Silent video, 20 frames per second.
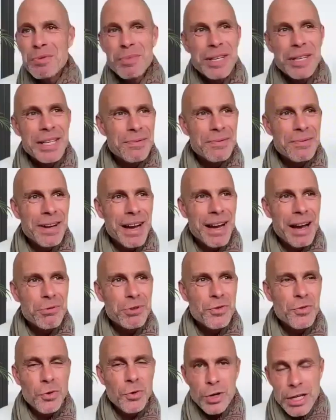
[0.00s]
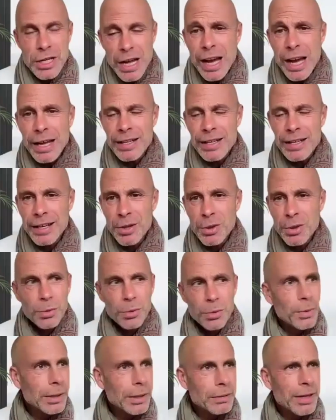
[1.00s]
to me, I was 49, and I
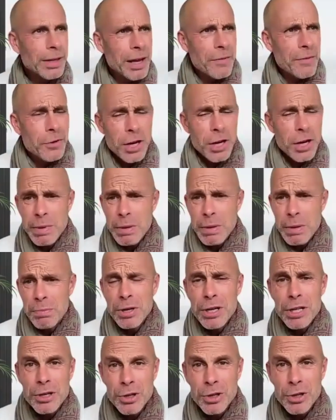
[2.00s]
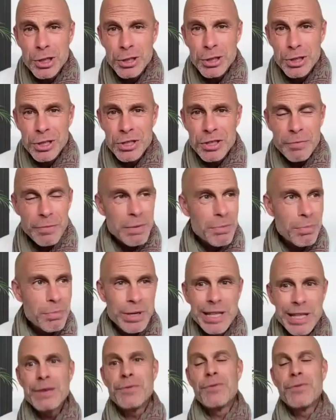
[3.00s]
thought, well, I've got to be pretty good at this. I've been
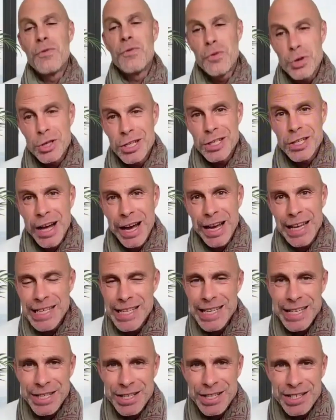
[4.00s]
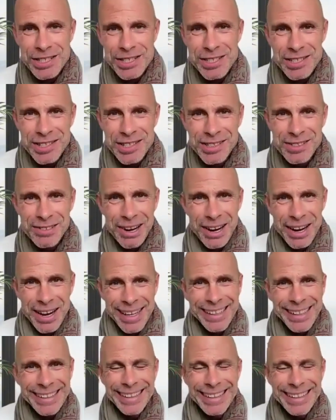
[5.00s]
breathing for 49 years,
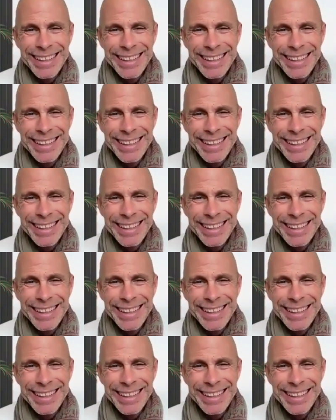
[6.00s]
right?